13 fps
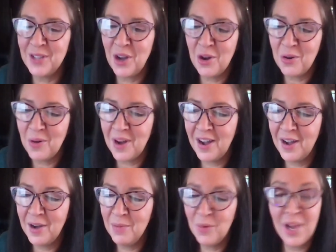
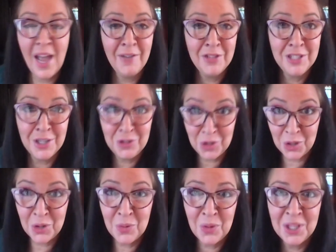So we haven't done Joy
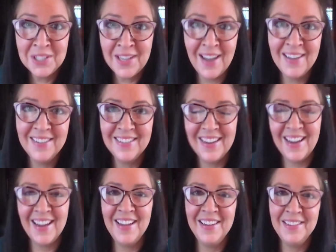to the World yet.
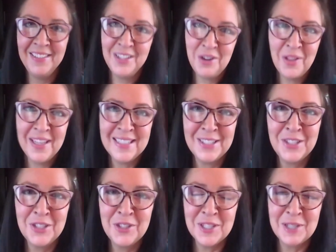And, you know, that's a
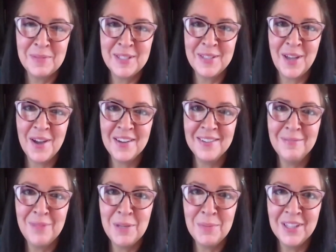good Christmas song.
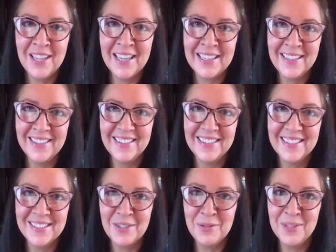Mm-hmm. People like,
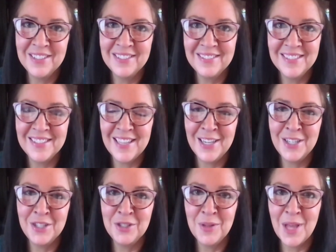
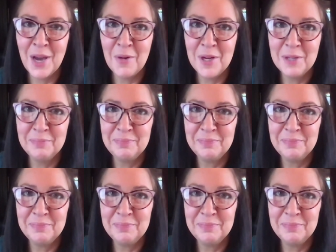excited to do that one.